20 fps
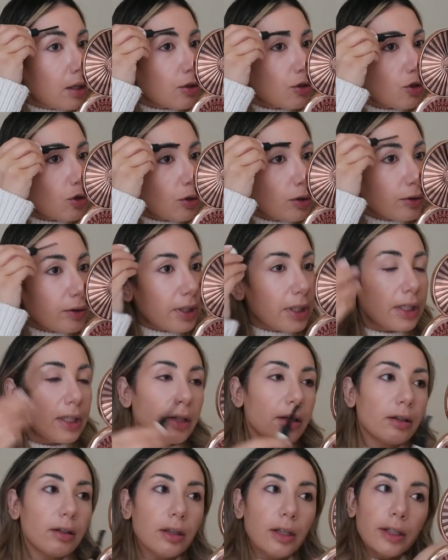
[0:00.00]
jewelry
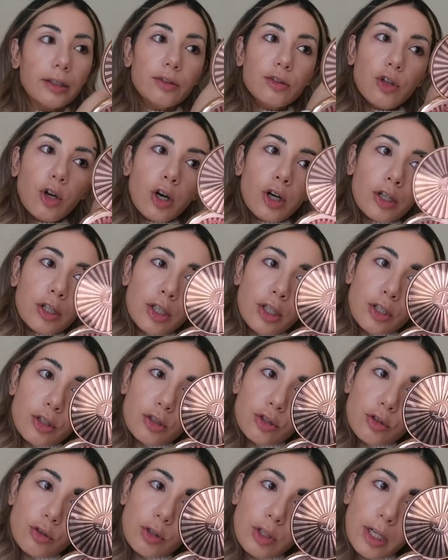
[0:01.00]
that are like
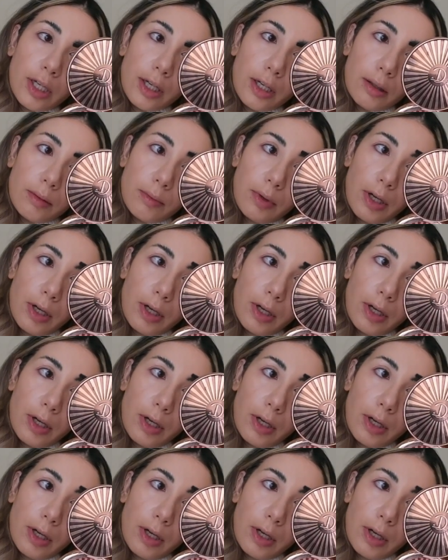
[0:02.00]
tarnished or like